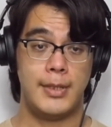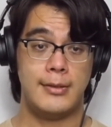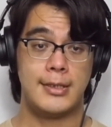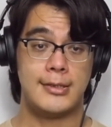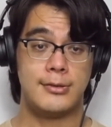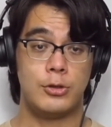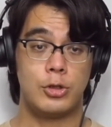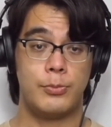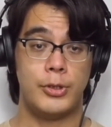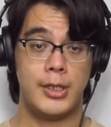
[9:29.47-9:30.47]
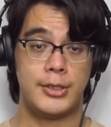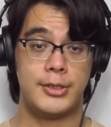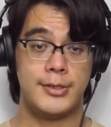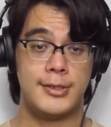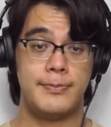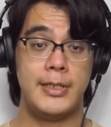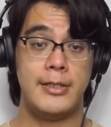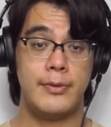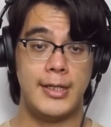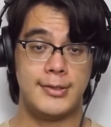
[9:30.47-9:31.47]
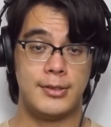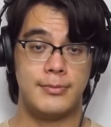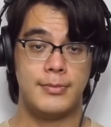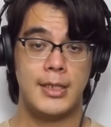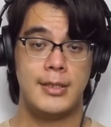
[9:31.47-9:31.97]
and Tatsunoko Productions' Speed Racer